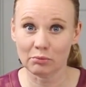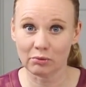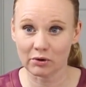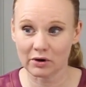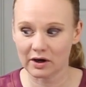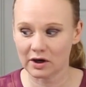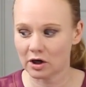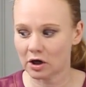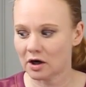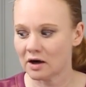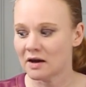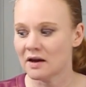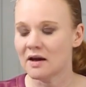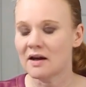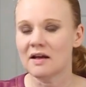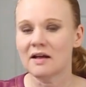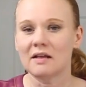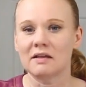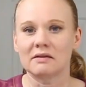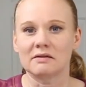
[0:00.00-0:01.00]
printer,
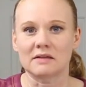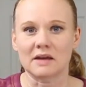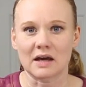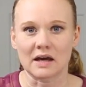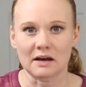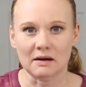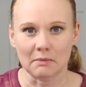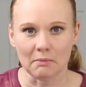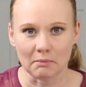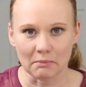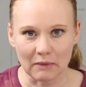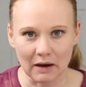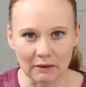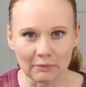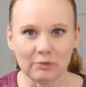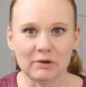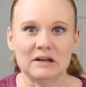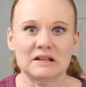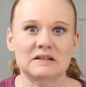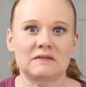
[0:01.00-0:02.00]
then
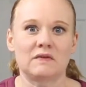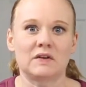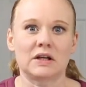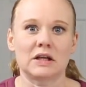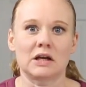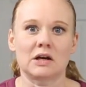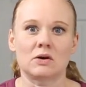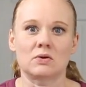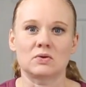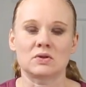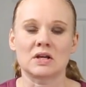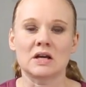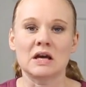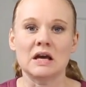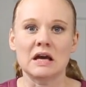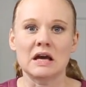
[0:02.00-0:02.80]
mug press videos,